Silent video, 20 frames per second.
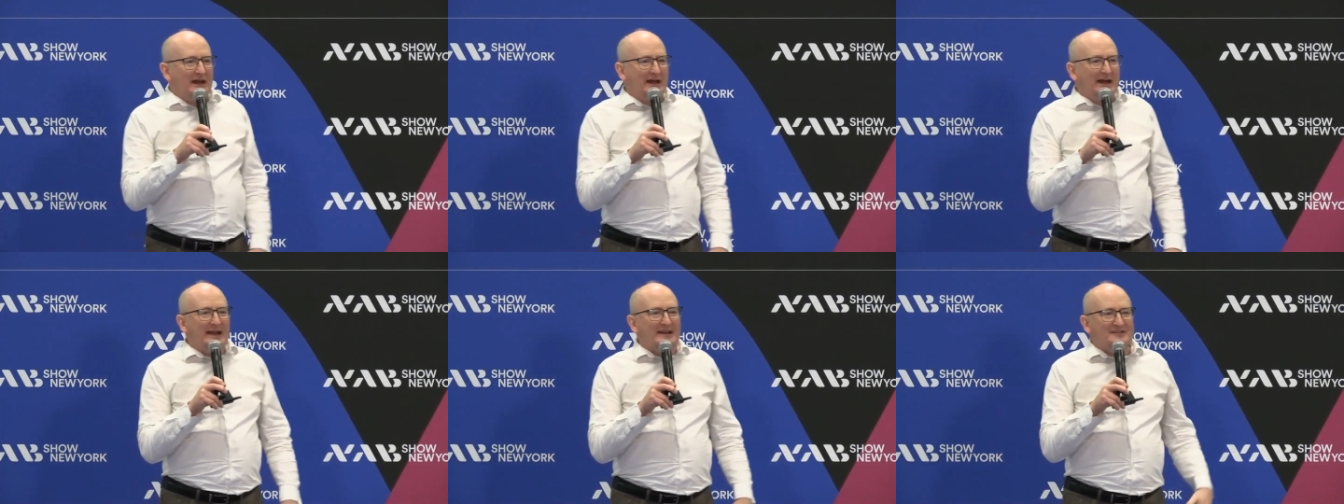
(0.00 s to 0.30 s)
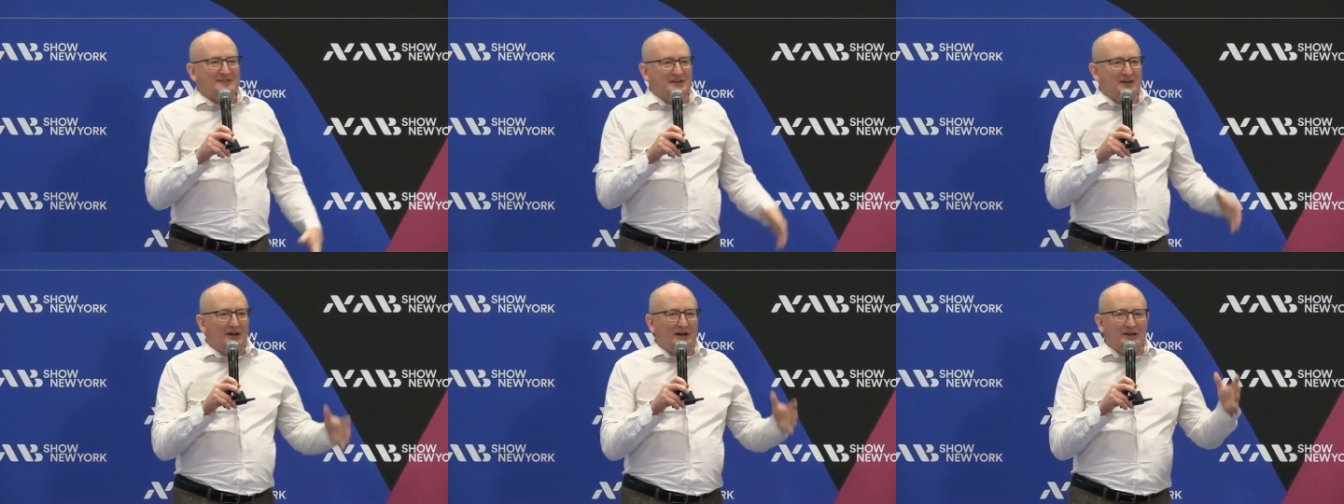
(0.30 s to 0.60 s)

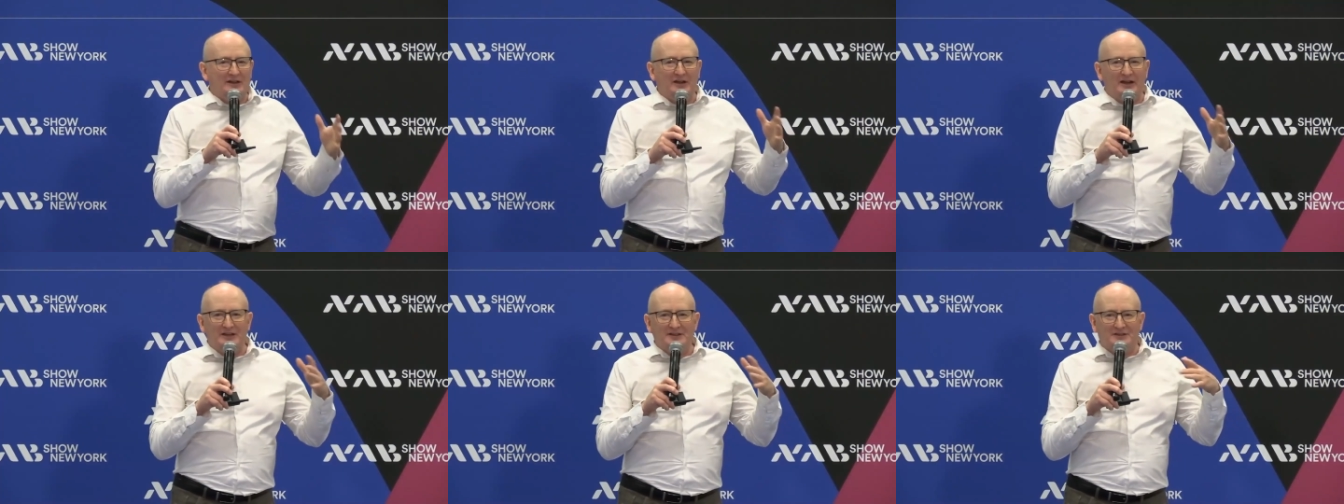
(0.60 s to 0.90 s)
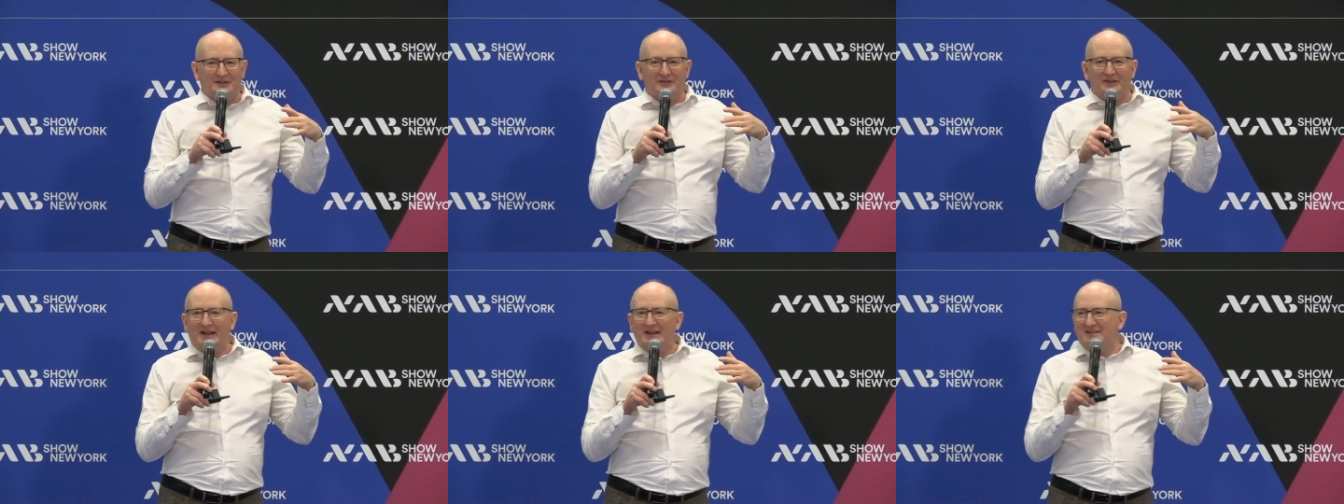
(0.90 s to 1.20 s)
SDI
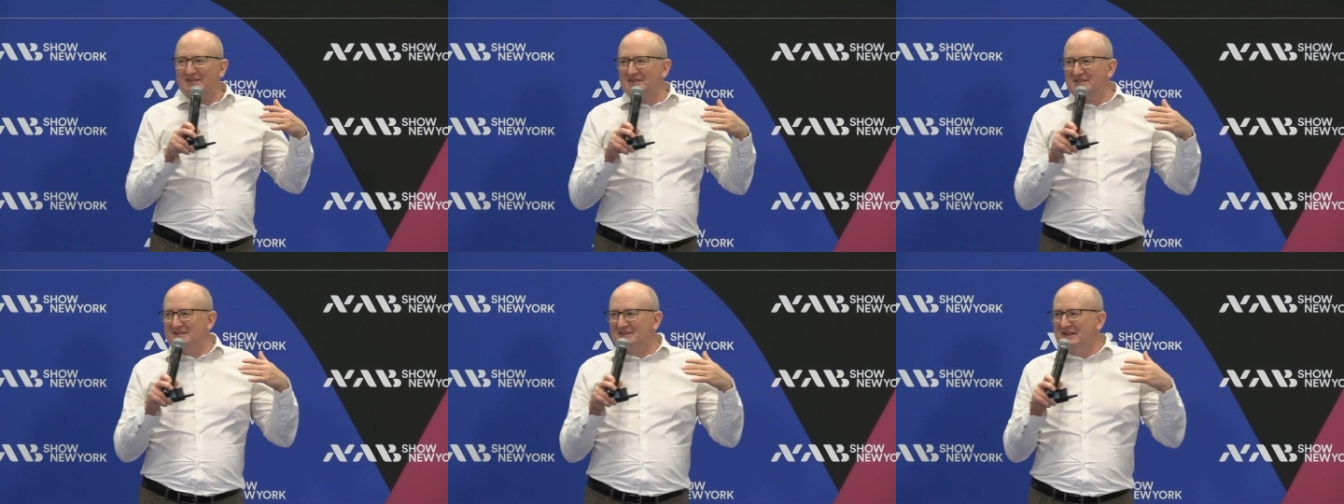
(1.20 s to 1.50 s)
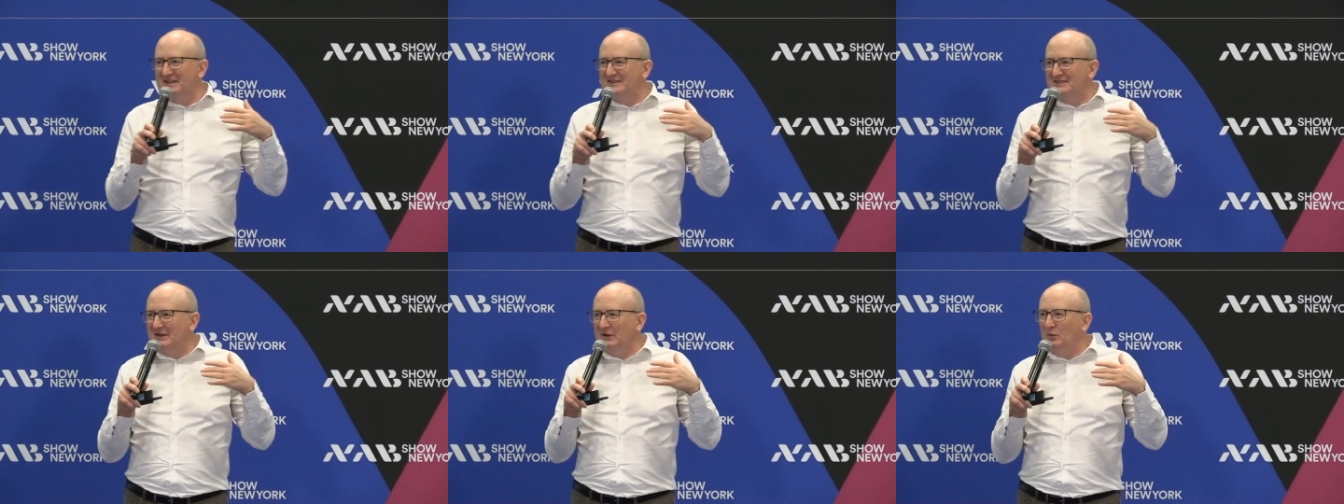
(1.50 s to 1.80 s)
lines of
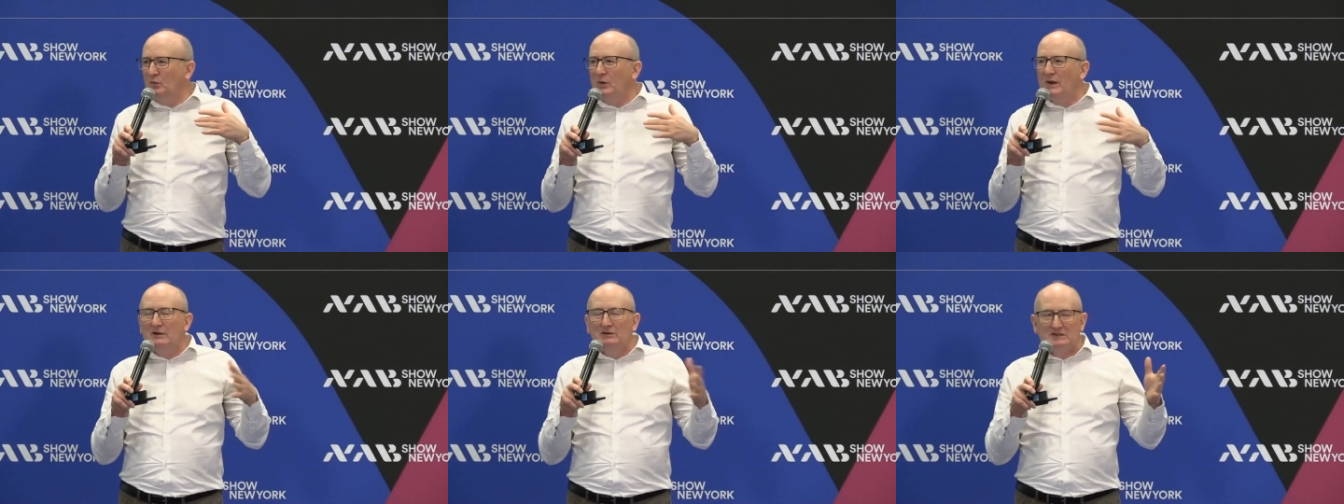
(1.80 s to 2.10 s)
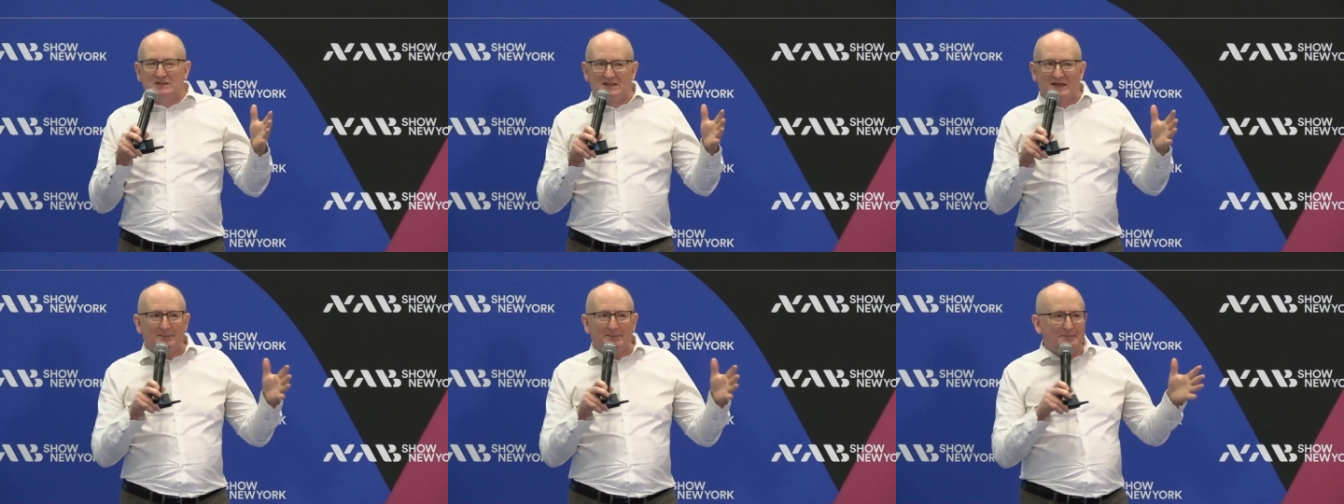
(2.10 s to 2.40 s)
latency, so
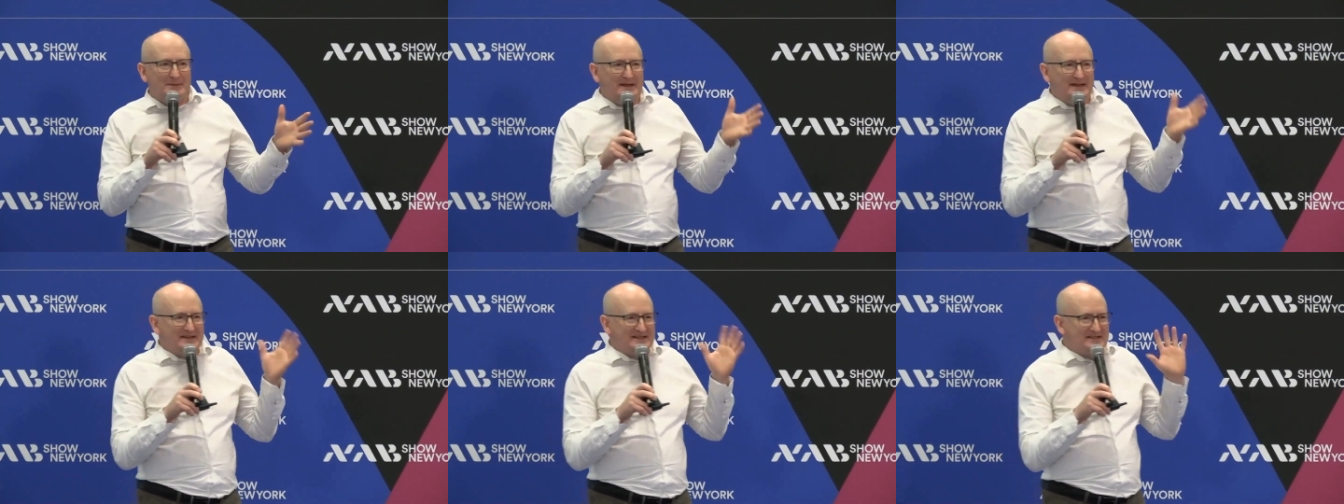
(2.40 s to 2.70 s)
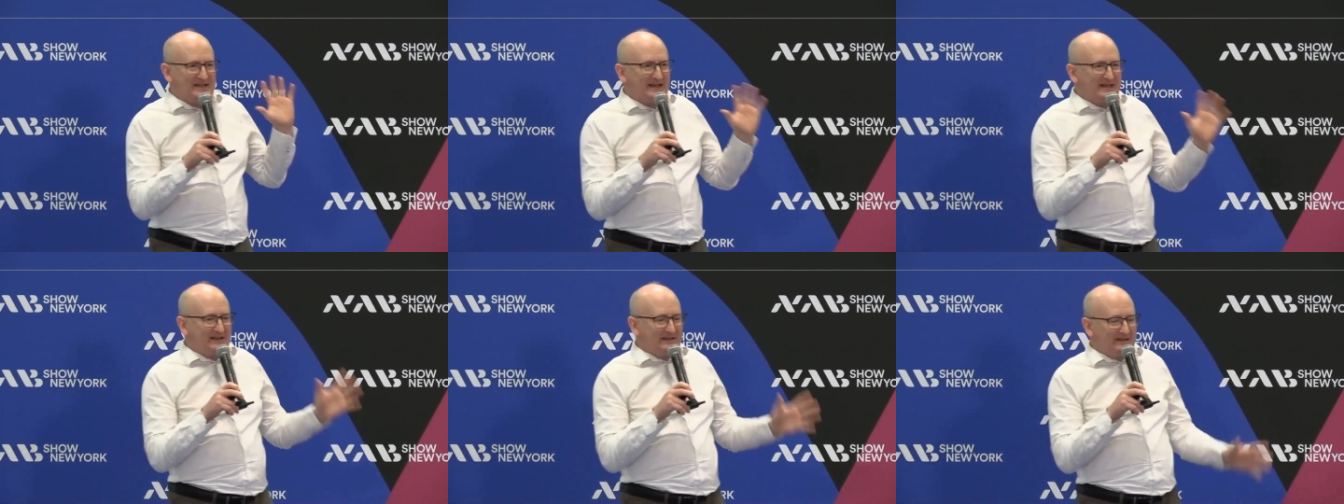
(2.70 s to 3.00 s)
well
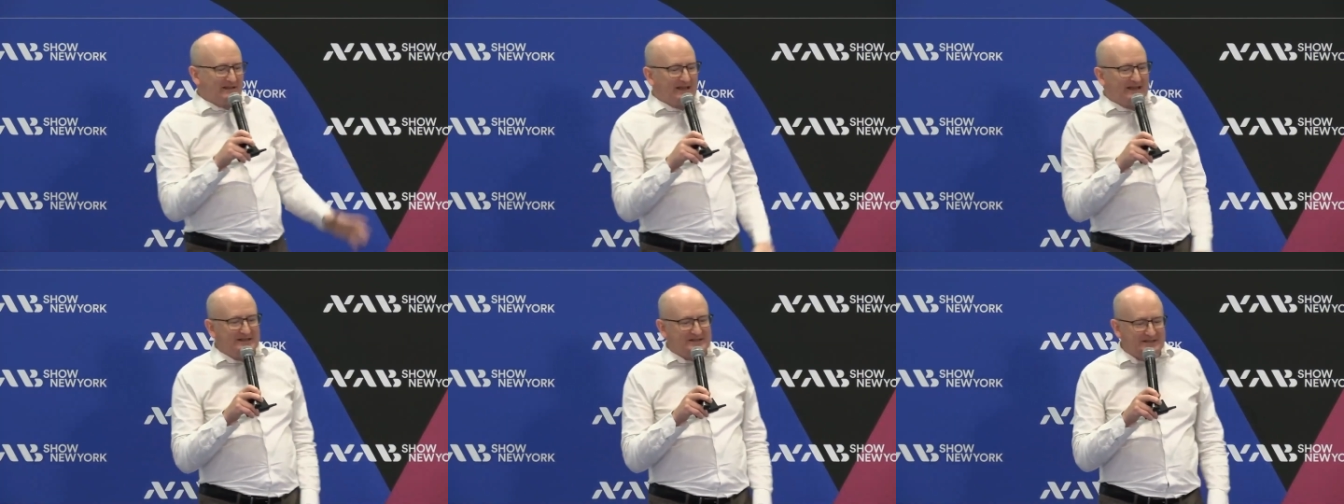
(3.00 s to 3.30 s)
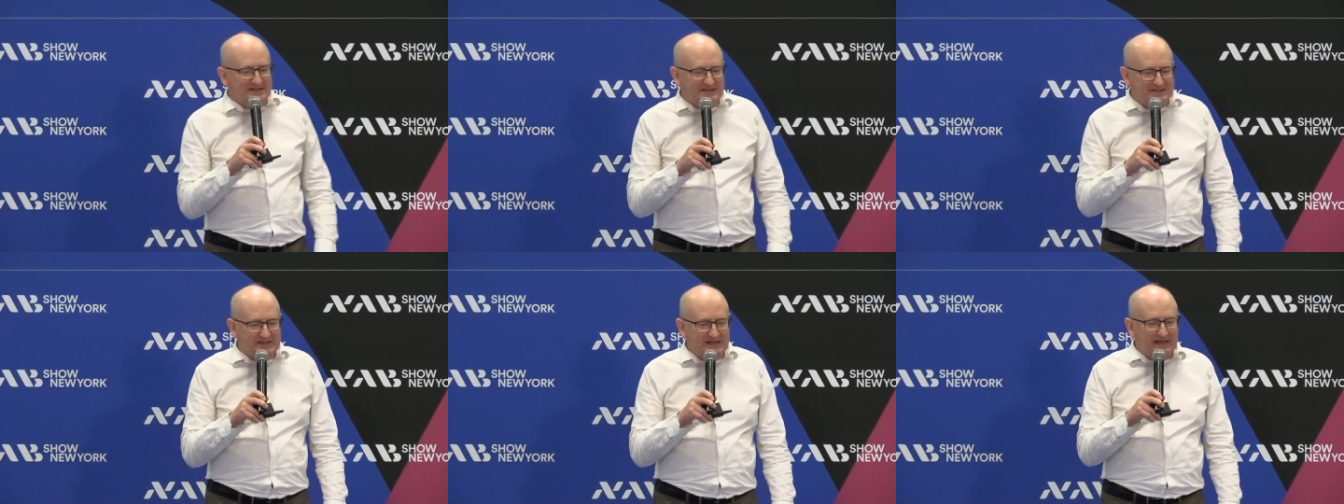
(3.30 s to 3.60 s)
sub-millisecond
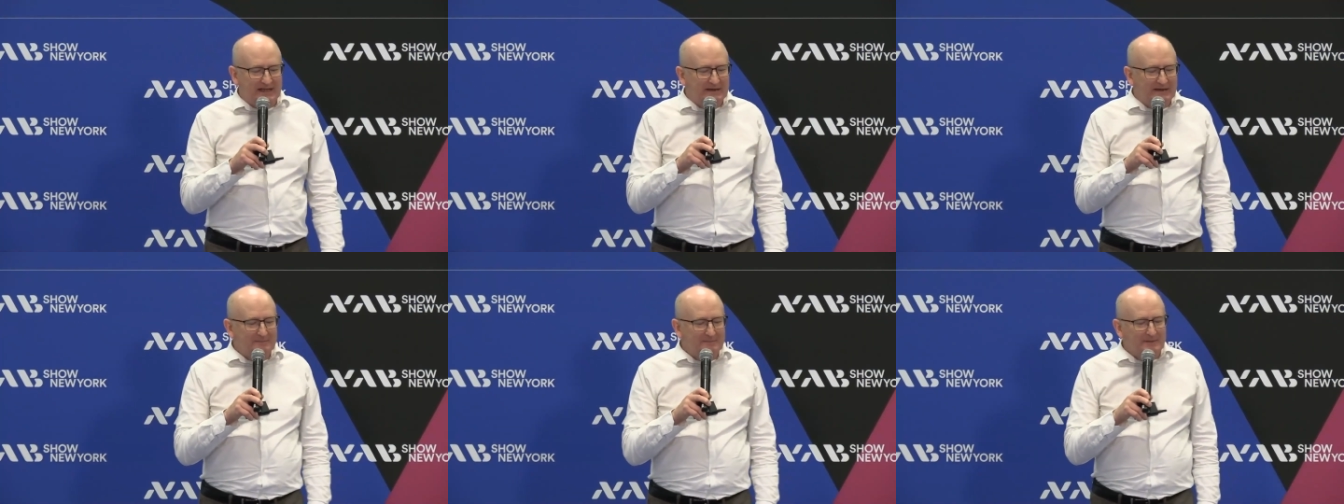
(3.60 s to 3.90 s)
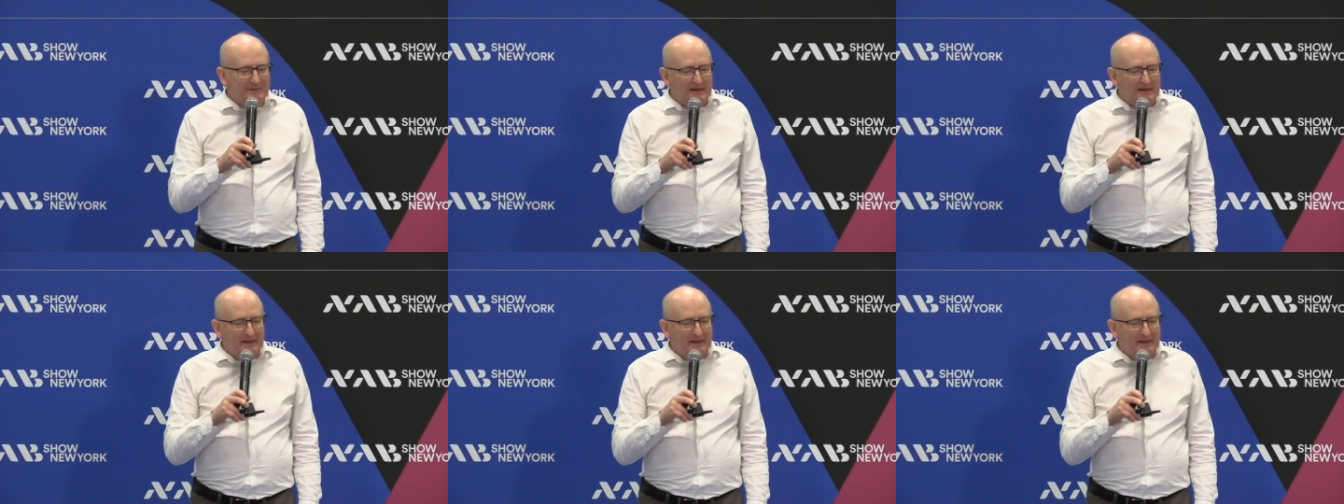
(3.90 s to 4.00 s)
latency.